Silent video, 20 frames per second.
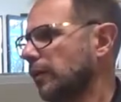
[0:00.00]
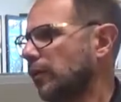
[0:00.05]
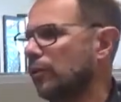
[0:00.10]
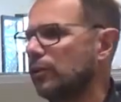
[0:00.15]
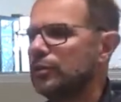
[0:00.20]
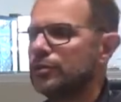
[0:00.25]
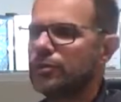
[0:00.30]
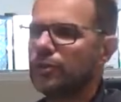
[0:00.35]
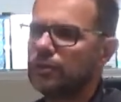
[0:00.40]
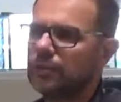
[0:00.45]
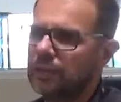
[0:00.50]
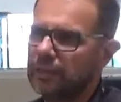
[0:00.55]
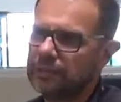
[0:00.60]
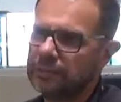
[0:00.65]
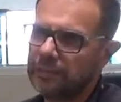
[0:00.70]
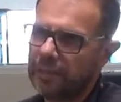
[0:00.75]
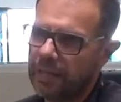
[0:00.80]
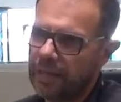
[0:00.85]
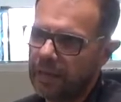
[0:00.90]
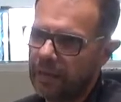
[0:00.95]
horizontal
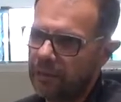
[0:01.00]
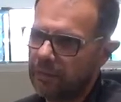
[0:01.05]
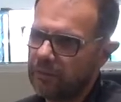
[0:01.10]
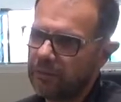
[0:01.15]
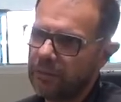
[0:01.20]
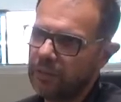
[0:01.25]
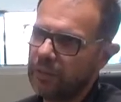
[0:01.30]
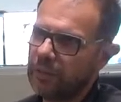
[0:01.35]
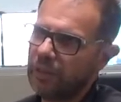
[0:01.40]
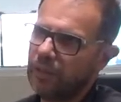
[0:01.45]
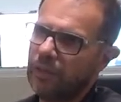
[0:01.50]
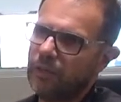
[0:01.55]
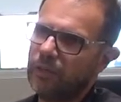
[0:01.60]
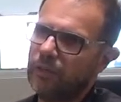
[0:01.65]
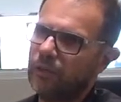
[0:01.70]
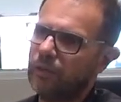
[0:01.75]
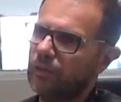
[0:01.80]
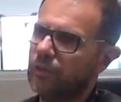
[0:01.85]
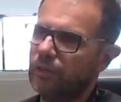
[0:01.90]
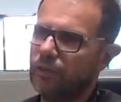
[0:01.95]
slab
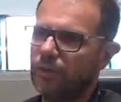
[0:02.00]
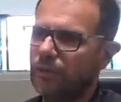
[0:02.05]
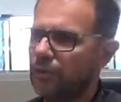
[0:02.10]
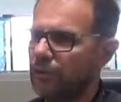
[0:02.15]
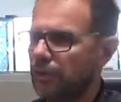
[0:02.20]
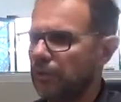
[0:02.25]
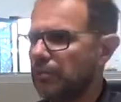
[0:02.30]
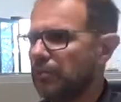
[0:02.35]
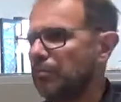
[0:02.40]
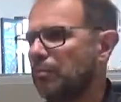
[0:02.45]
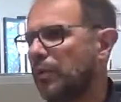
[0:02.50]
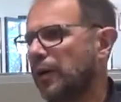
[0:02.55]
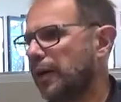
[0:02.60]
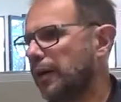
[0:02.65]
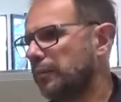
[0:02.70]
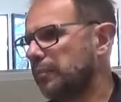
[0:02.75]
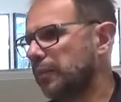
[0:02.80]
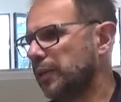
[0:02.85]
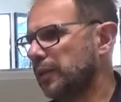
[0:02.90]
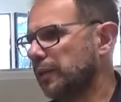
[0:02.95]
or, or a
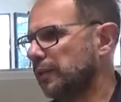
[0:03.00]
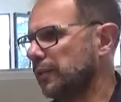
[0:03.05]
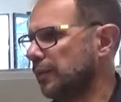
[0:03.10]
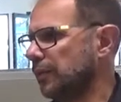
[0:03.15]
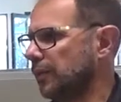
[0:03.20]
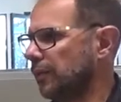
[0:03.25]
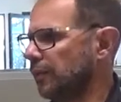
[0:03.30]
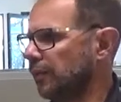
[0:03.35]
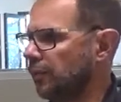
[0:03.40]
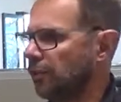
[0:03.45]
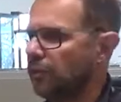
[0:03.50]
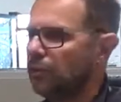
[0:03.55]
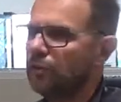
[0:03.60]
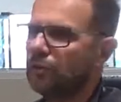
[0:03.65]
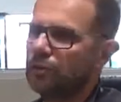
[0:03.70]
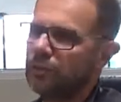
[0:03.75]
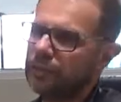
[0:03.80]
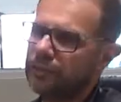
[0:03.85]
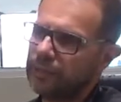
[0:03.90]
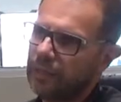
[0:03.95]
bar building
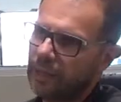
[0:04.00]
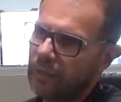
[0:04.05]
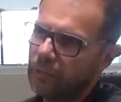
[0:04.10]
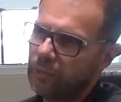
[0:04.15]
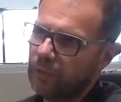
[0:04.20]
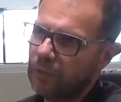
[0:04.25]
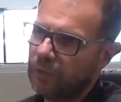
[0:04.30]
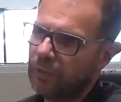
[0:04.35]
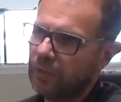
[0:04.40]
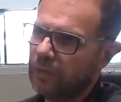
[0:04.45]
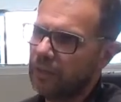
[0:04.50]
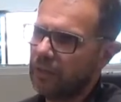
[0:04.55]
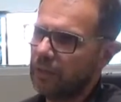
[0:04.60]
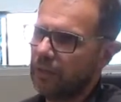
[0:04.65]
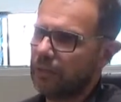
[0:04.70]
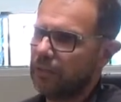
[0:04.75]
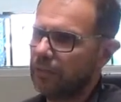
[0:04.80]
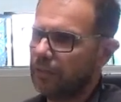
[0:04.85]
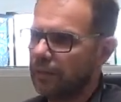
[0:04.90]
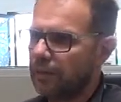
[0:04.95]
or a tower,
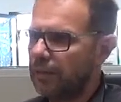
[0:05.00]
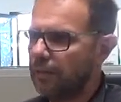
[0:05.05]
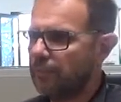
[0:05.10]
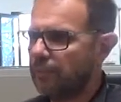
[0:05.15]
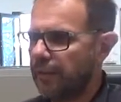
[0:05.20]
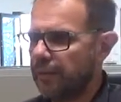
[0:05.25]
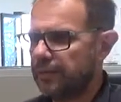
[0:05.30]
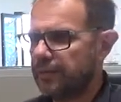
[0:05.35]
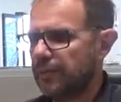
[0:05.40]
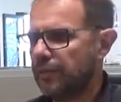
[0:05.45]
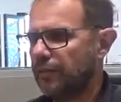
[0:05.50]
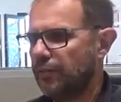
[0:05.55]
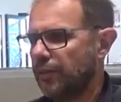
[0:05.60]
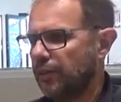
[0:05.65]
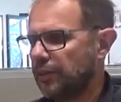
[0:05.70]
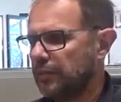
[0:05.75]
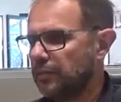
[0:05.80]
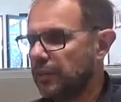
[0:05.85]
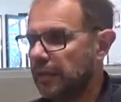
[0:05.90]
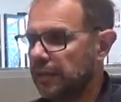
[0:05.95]
really basic
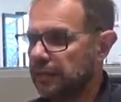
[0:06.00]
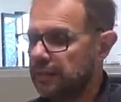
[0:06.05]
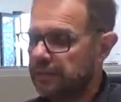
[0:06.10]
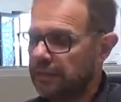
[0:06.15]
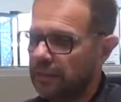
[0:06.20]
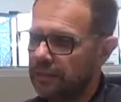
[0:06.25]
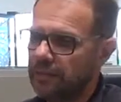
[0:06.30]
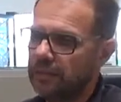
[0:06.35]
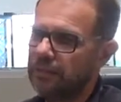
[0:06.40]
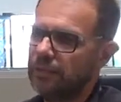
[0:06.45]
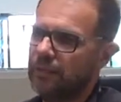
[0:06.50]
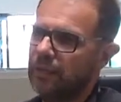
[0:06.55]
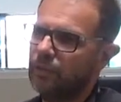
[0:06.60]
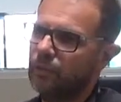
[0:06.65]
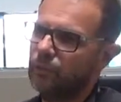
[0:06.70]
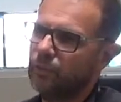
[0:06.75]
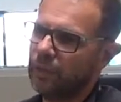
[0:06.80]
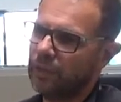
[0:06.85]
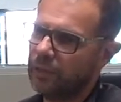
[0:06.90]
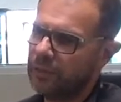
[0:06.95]
things, but understanding that
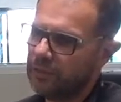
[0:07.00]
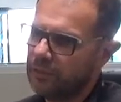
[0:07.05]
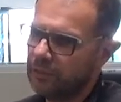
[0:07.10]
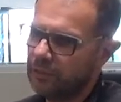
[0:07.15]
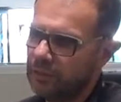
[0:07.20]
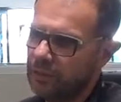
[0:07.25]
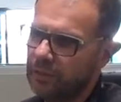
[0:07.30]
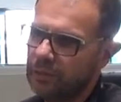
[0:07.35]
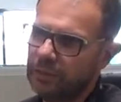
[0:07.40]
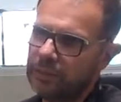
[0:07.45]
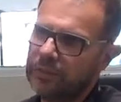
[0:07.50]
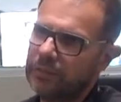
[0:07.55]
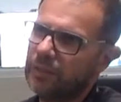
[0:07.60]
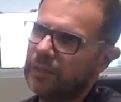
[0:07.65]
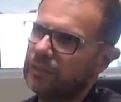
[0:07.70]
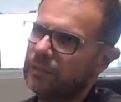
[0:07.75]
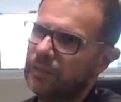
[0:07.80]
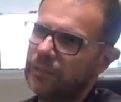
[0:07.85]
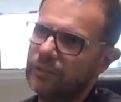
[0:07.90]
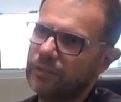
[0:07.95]
over history, there's
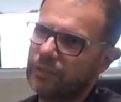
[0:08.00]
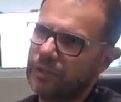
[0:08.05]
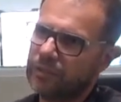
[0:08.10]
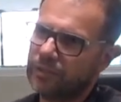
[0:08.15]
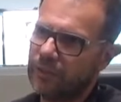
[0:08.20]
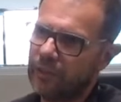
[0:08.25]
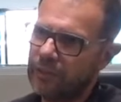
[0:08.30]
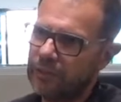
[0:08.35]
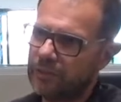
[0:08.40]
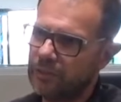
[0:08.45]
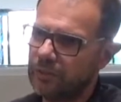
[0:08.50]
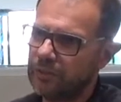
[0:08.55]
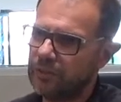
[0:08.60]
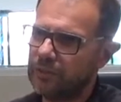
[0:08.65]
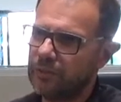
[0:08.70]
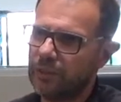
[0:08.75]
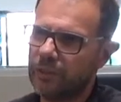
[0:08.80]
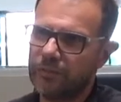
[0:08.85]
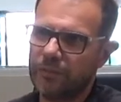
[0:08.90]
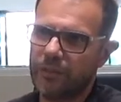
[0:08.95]
certain transgressions,
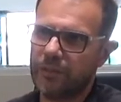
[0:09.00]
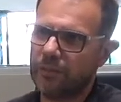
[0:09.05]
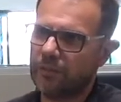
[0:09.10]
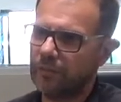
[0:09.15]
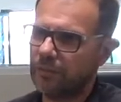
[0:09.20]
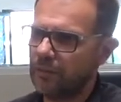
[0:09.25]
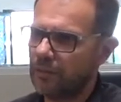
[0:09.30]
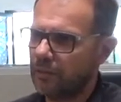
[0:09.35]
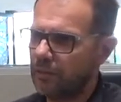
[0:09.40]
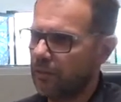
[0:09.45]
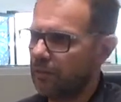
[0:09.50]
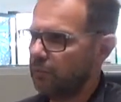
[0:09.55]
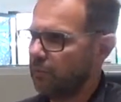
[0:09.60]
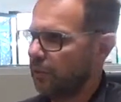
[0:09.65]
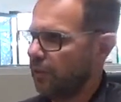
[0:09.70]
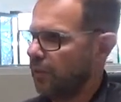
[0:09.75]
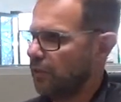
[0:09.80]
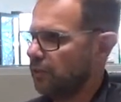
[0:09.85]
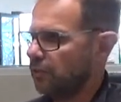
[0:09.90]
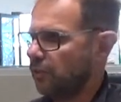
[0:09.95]
certain
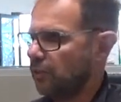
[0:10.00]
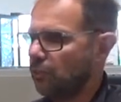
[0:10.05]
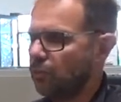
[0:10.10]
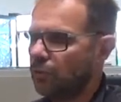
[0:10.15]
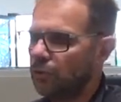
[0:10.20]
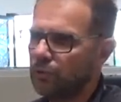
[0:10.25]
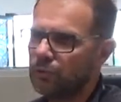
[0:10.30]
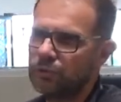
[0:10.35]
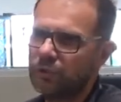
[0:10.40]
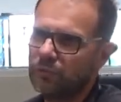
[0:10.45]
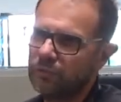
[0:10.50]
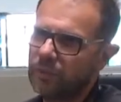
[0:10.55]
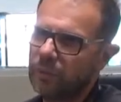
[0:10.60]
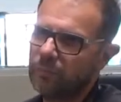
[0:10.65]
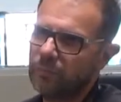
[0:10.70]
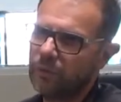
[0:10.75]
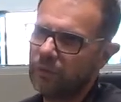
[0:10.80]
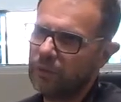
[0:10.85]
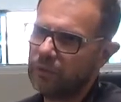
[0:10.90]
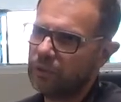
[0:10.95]
combination, evolution of
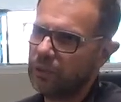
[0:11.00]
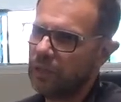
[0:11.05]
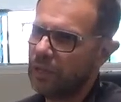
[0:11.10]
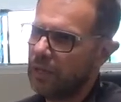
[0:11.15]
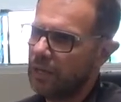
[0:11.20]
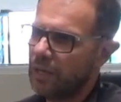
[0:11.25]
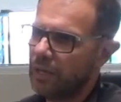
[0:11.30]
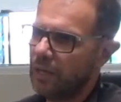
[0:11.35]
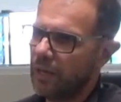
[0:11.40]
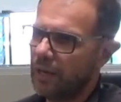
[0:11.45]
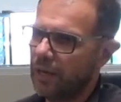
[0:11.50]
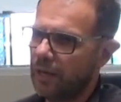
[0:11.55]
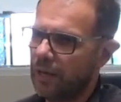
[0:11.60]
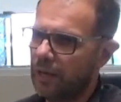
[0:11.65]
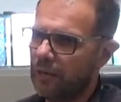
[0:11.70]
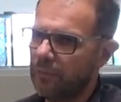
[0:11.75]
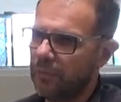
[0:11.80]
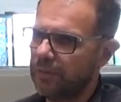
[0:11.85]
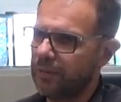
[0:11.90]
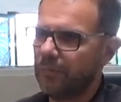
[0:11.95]
typology
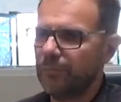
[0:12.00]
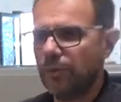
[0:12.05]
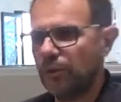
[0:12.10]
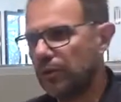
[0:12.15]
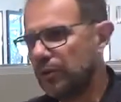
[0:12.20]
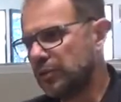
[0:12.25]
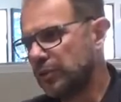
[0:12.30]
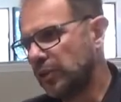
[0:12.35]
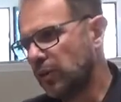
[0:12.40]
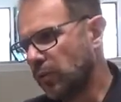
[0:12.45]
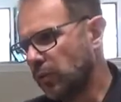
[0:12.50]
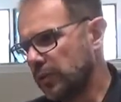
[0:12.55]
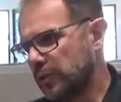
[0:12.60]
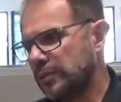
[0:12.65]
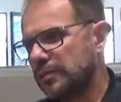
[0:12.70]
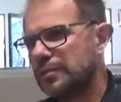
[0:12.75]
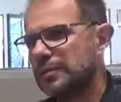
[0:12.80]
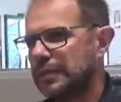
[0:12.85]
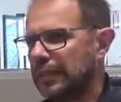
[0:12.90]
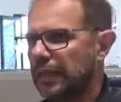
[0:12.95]
uh, but the policy always
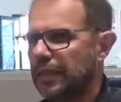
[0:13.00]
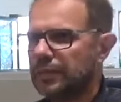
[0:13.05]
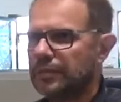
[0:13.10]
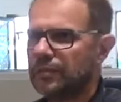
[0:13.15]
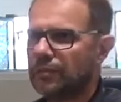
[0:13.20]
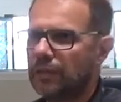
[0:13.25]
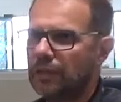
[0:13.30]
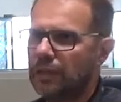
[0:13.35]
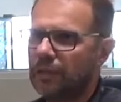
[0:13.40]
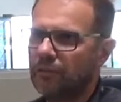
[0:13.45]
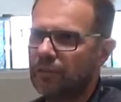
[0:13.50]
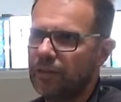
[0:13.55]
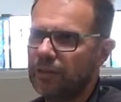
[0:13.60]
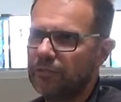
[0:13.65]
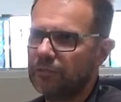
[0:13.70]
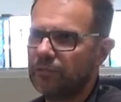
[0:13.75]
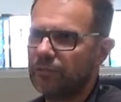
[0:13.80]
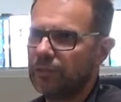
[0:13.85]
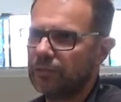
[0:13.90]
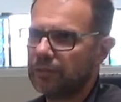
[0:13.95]
stays
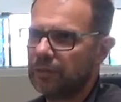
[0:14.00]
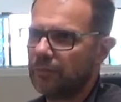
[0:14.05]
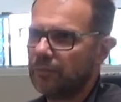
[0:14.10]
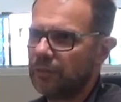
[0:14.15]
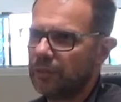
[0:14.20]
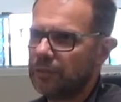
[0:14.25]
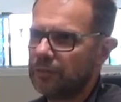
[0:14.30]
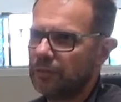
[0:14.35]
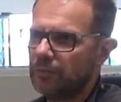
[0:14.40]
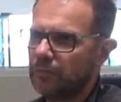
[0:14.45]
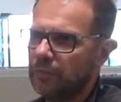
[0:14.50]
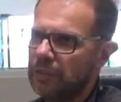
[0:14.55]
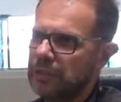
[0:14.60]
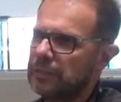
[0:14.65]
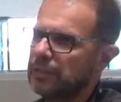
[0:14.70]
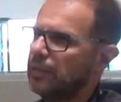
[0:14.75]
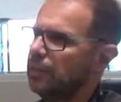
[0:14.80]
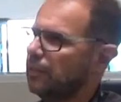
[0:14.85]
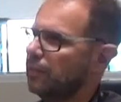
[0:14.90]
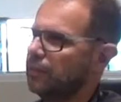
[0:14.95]
relevant for some reason
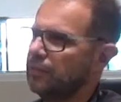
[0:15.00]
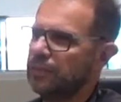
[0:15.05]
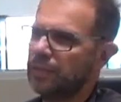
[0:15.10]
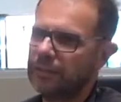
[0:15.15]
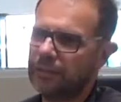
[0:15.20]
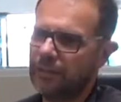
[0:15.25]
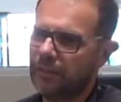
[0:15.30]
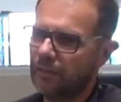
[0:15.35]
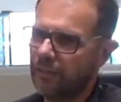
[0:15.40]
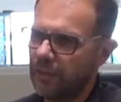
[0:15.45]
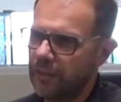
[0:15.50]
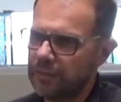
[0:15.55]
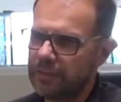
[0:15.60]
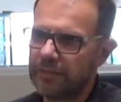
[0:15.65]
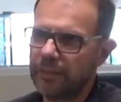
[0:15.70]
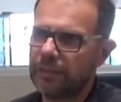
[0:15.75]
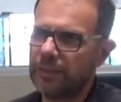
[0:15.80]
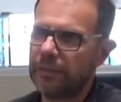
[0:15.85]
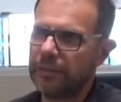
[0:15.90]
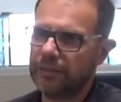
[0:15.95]
means like certain things
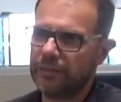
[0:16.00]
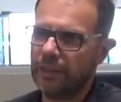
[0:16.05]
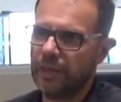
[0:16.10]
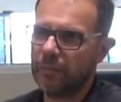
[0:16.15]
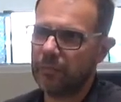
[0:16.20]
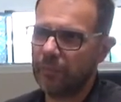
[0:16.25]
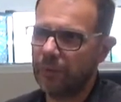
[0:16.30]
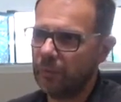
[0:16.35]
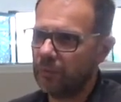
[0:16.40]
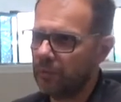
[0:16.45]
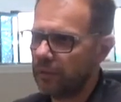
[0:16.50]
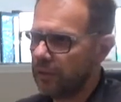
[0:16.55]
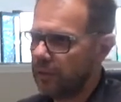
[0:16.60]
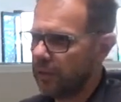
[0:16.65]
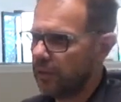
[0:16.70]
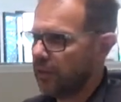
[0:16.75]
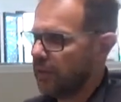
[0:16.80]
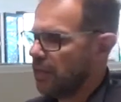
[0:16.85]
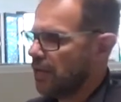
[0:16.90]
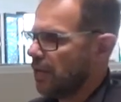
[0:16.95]
are inescapable.
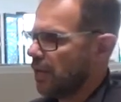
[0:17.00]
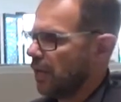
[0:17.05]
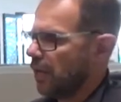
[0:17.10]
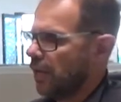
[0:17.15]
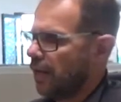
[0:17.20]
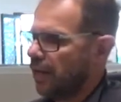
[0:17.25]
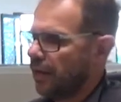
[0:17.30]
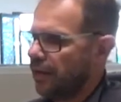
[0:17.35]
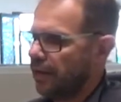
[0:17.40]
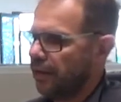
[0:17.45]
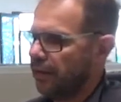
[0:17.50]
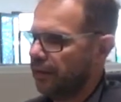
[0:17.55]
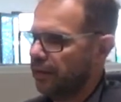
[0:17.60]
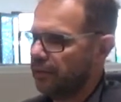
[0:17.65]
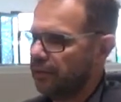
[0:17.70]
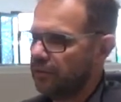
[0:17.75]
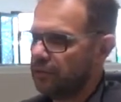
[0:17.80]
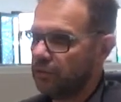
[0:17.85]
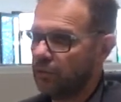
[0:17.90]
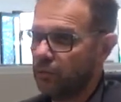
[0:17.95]

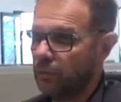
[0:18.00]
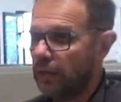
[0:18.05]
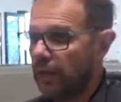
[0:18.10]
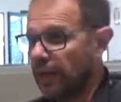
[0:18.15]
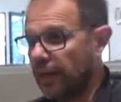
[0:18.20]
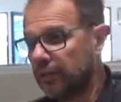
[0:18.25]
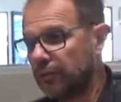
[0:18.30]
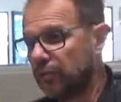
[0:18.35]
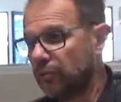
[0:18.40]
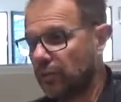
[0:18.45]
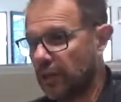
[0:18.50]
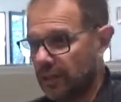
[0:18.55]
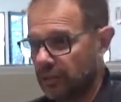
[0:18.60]
Um, so we like to